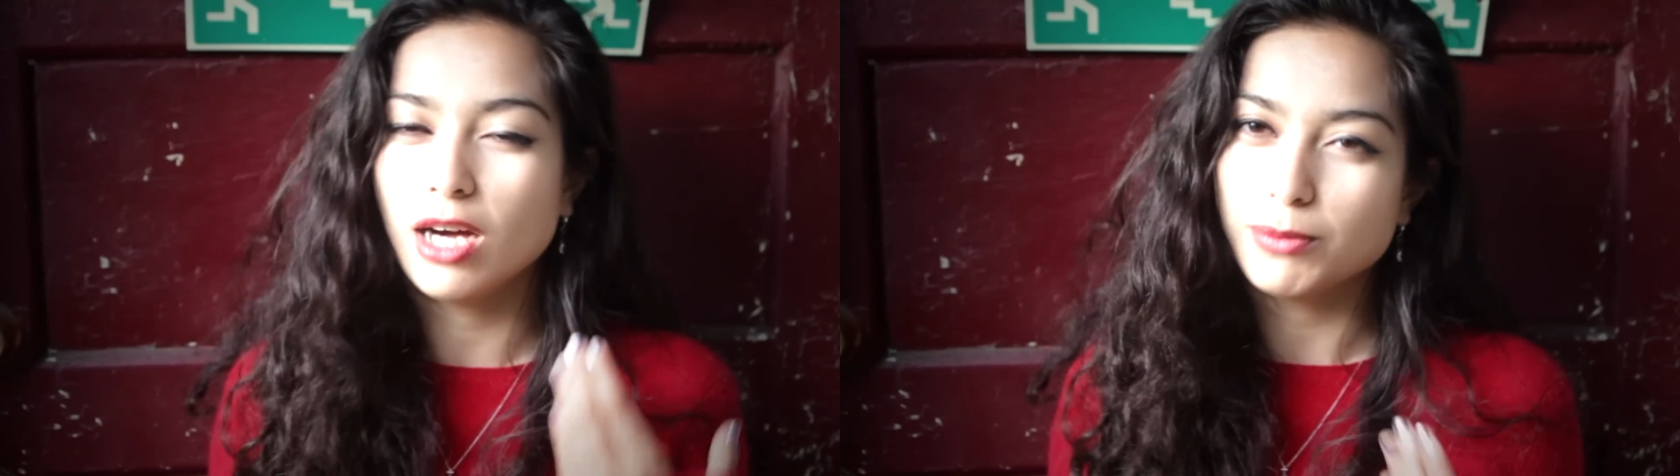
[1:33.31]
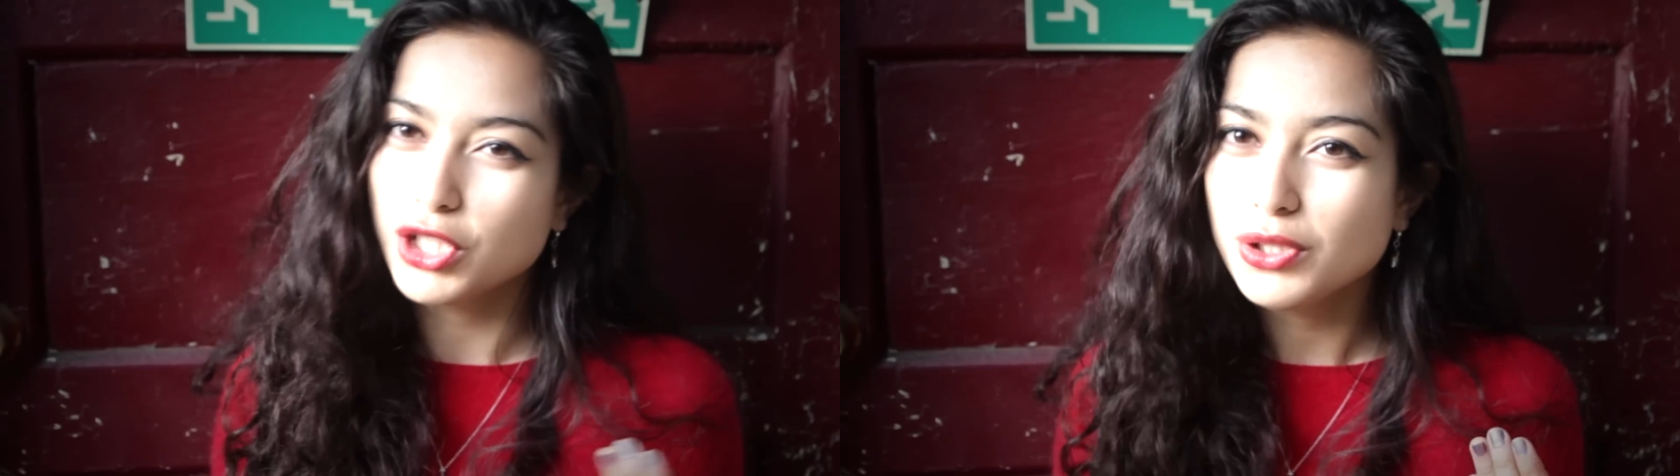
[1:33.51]

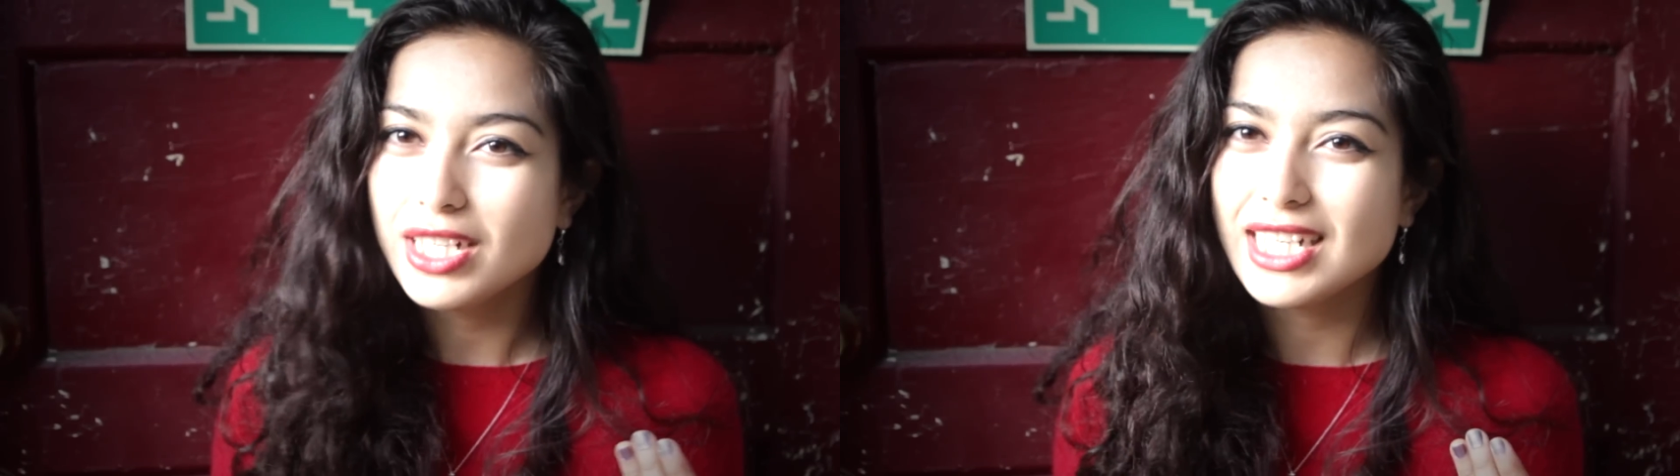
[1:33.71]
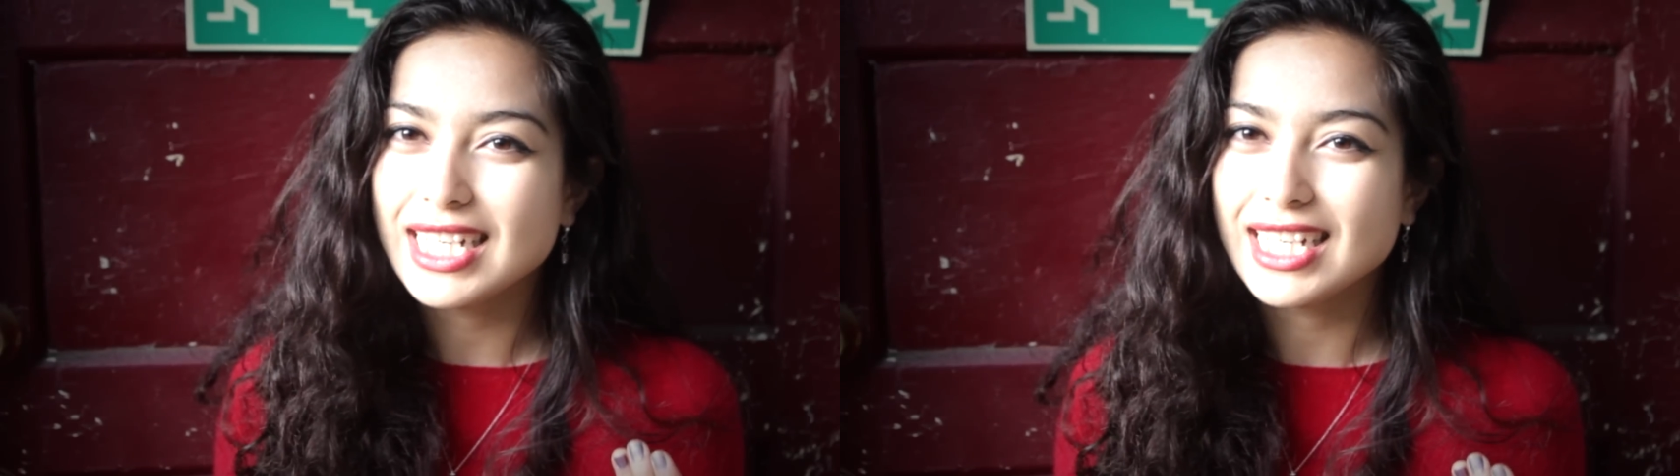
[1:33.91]

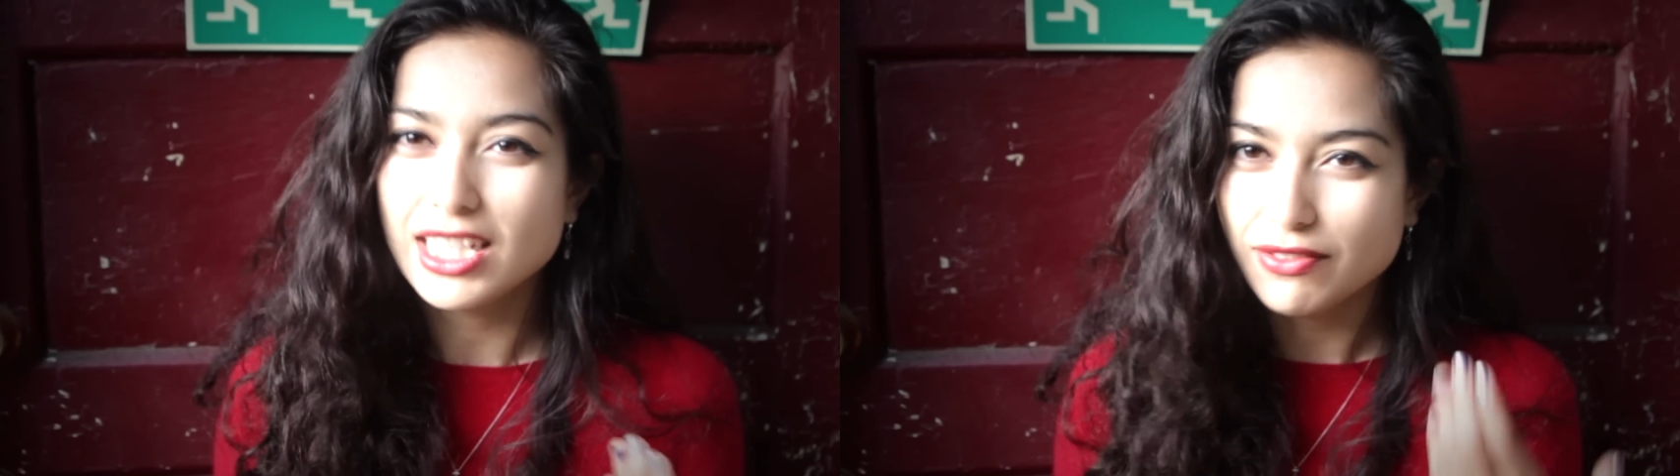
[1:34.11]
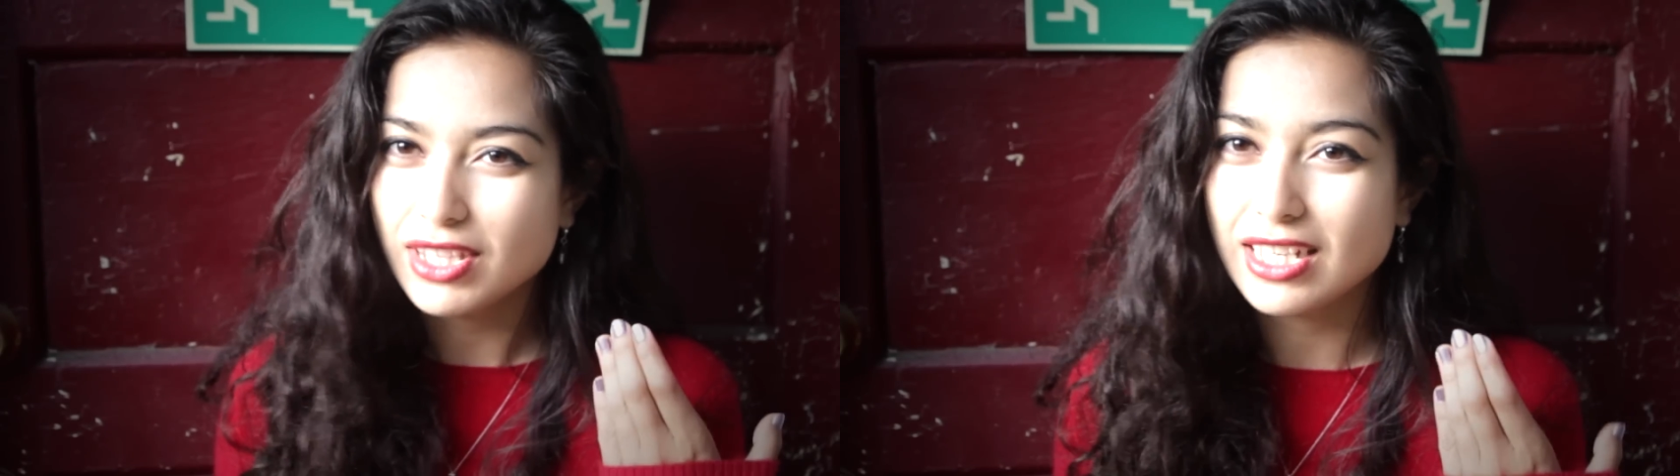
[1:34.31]
opportunity and
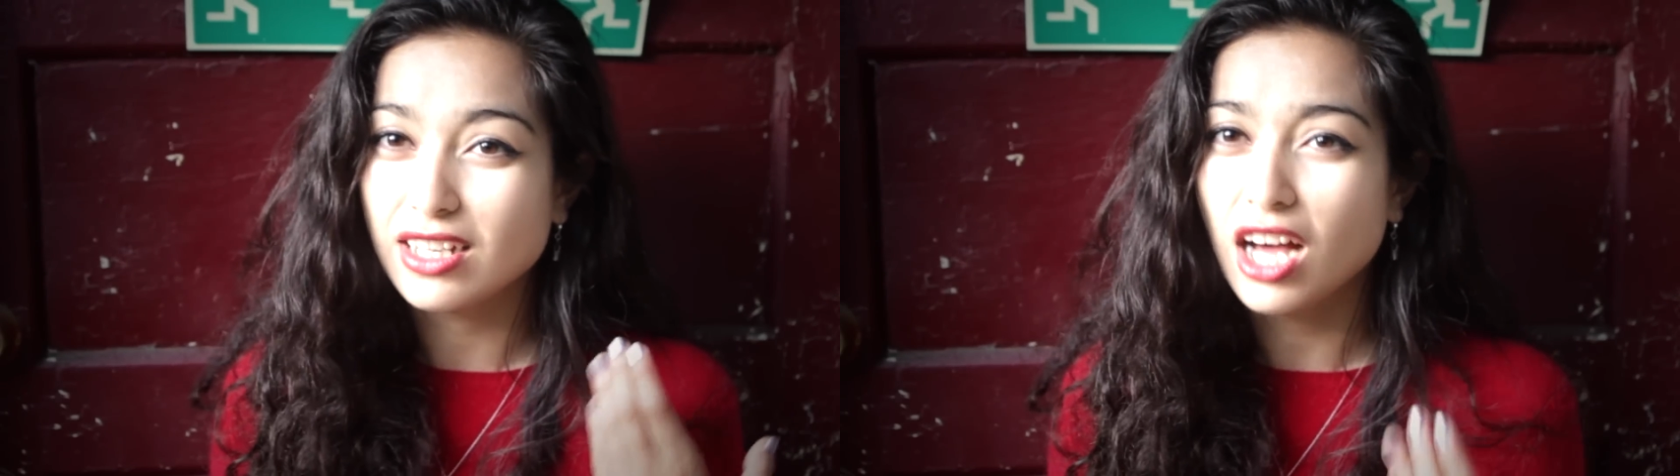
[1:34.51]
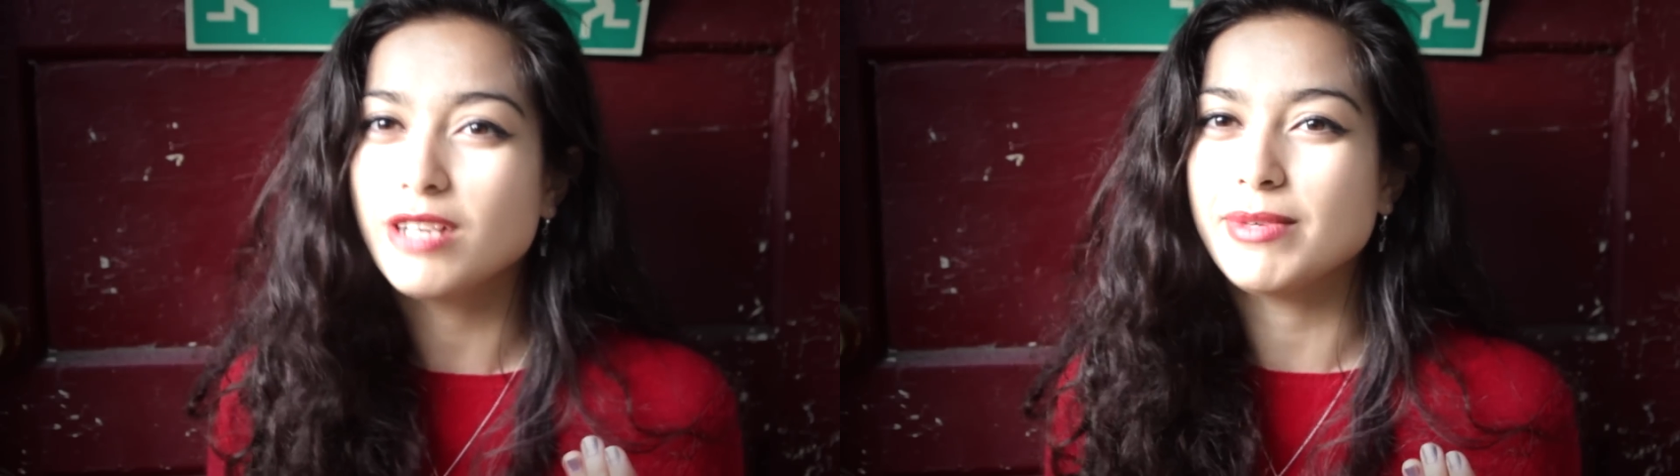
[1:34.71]
given the
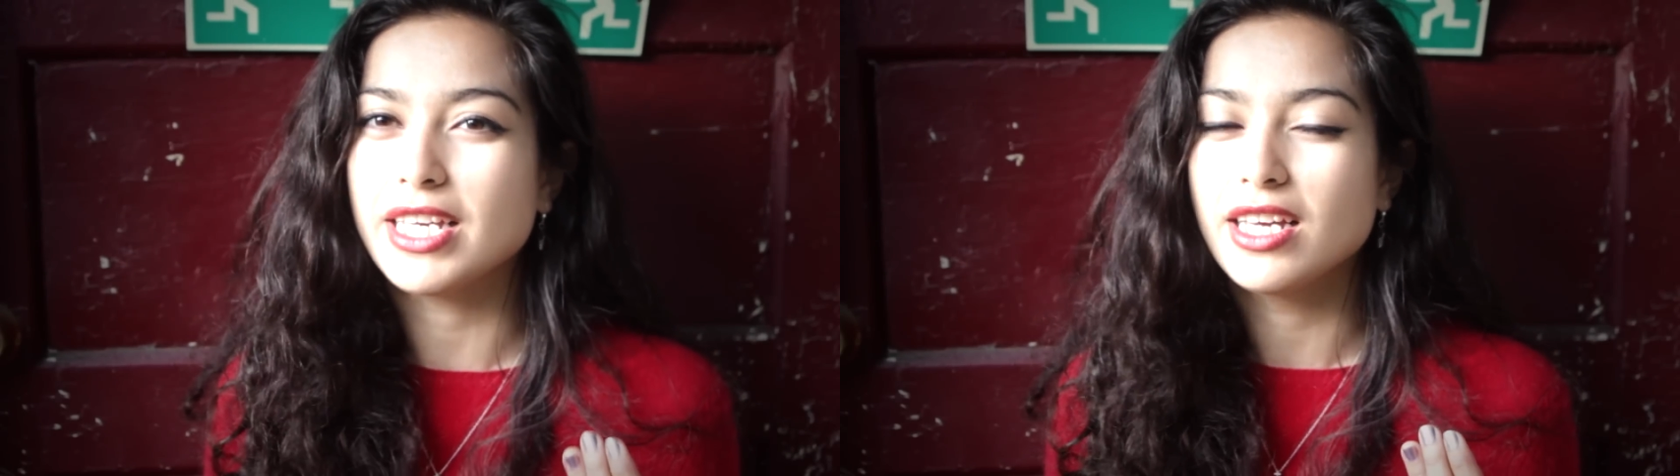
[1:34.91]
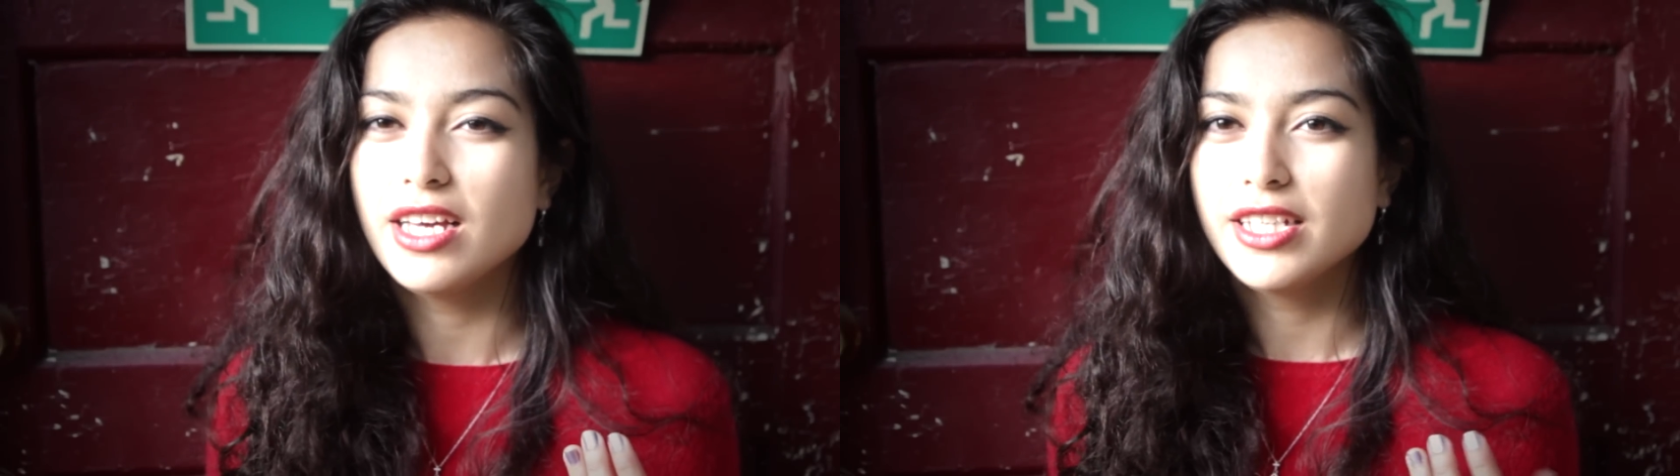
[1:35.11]
economy,